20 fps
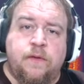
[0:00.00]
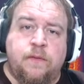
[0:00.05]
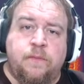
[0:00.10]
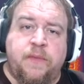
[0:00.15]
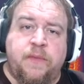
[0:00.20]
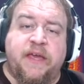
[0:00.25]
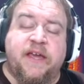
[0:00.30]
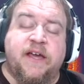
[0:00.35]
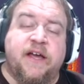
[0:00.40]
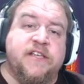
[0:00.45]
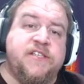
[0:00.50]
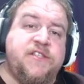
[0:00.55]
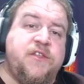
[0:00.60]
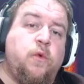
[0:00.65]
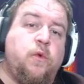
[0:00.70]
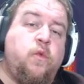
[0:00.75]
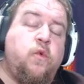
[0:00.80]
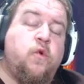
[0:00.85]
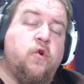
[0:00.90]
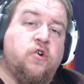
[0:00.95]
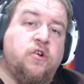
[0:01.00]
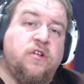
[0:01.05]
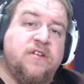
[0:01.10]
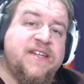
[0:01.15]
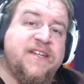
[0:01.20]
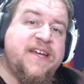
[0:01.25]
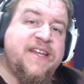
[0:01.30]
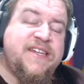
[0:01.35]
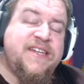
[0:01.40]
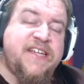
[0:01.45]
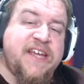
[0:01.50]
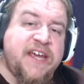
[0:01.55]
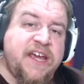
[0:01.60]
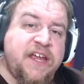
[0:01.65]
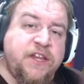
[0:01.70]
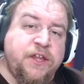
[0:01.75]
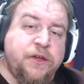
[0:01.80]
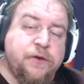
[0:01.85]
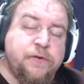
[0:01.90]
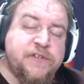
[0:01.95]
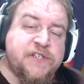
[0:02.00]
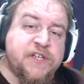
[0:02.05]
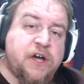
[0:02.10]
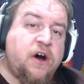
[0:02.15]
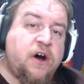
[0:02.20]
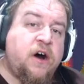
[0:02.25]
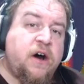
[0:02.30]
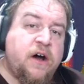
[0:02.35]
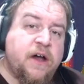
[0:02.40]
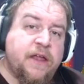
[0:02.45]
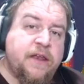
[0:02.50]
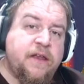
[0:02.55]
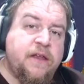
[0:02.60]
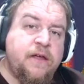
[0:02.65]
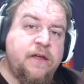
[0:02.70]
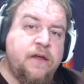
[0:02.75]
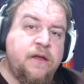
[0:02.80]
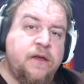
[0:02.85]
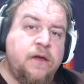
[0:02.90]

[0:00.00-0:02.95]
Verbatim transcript: Because the world continues on